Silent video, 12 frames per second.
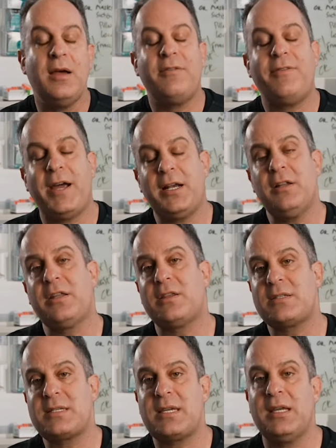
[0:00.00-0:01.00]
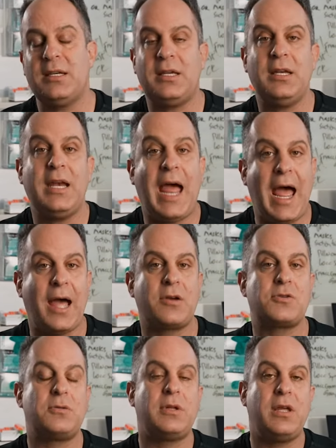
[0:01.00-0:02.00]
Finally, the skin can
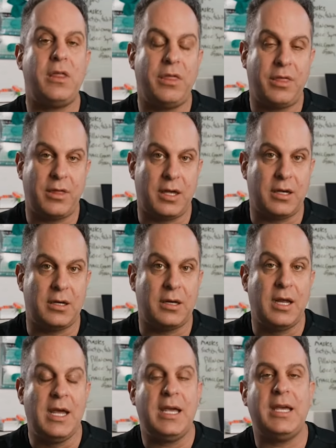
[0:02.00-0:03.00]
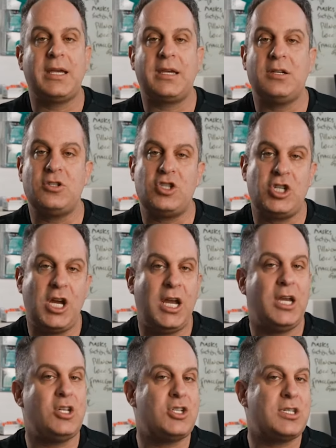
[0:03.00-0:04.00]
actually thin. It can
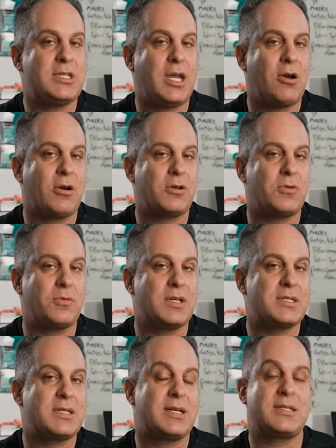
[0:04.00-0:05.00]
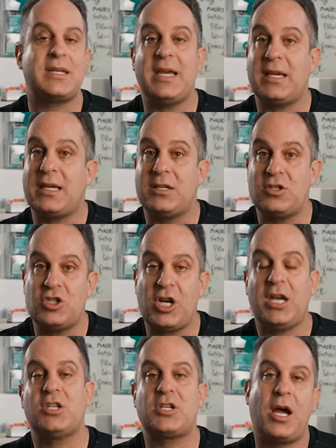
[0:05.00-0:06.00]
change its characteristics, it can
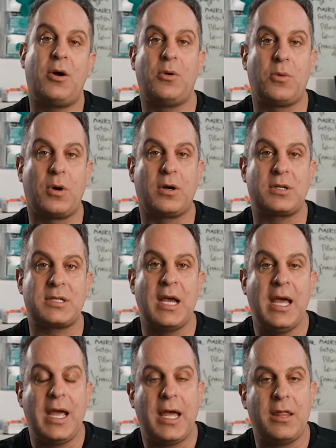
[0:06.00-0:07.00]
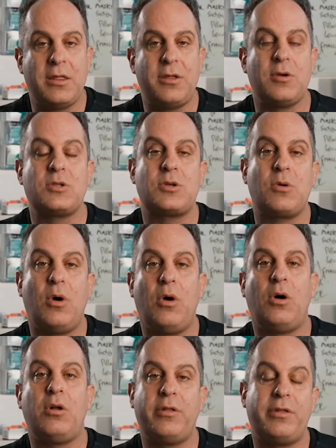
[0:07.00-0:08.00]
change how it works, and those are
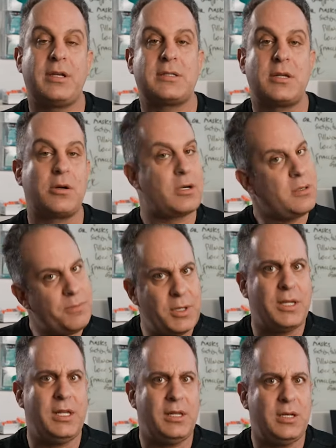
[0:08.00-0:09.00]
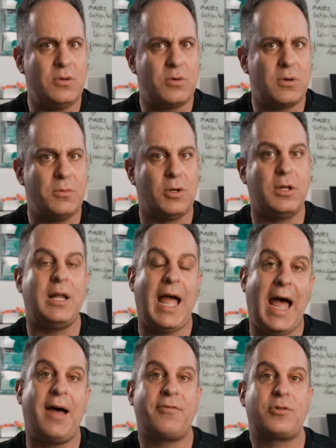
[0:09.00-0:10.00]
all things that are completely normal
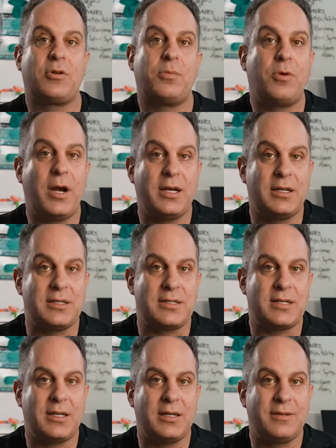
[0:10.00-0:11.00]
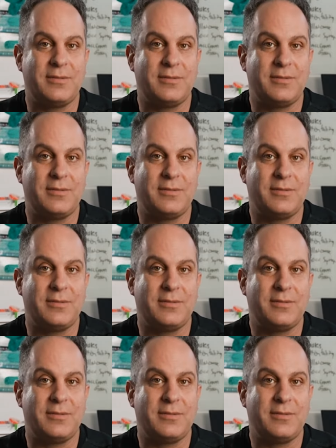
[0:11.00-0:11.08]
after a pregnancy.